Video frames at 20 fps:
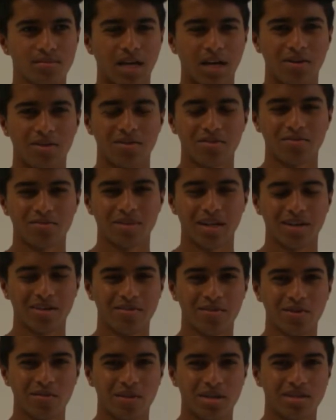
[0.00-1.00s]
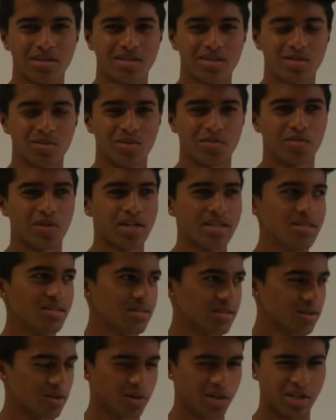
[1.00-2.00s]
I don't even know if I consider him a friend,
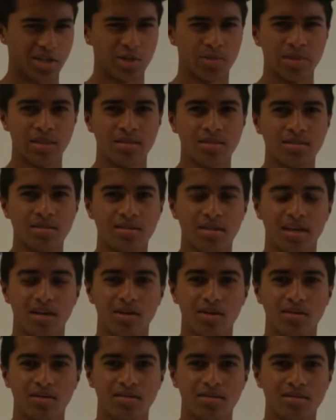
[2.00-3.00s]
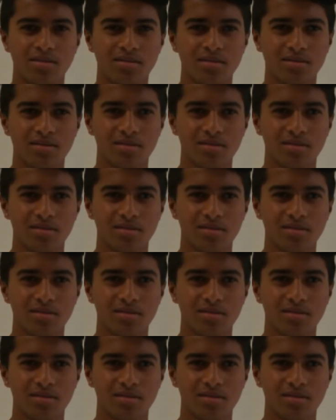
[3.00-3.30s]
or a human, at all.